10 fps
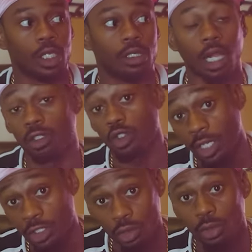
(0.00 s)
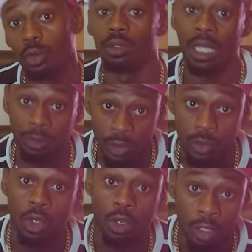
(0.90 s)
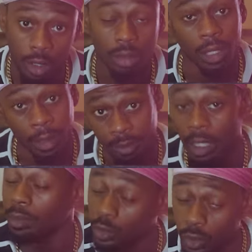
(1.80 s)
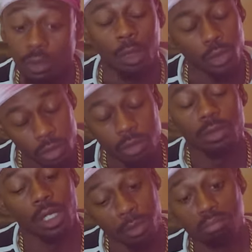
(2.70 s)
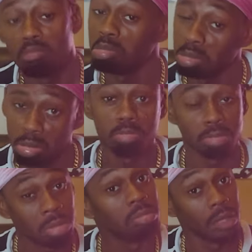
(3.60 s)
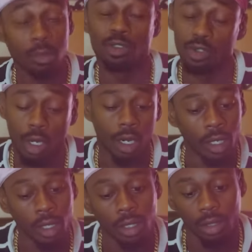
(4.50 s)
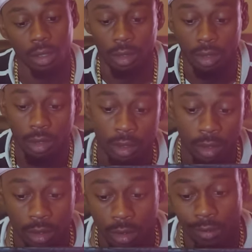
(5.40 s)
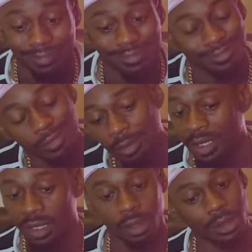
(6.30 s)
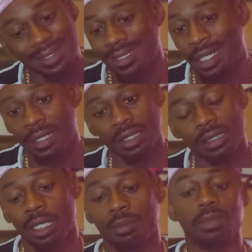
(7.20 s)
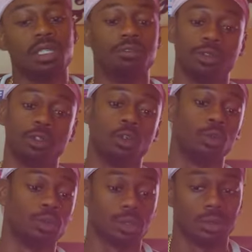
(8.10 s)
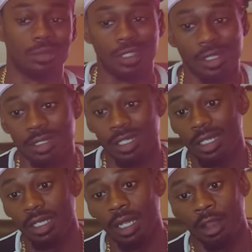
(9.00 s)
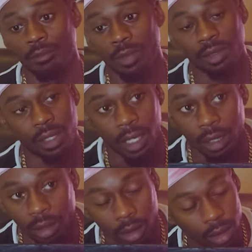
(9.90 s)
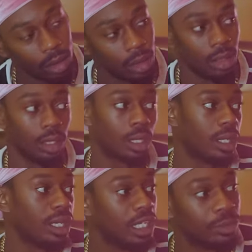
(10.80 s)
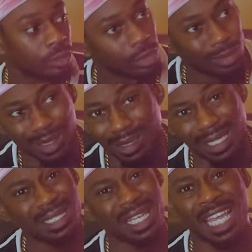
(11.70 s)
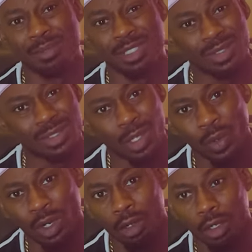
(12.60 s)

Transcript: Doctor Strange 2, that bitch was hard. That that bitch was that bitch was that, that bitch was hard. Uh, but it's not it's not many films since then that have met that acclaim. And Endgame is so long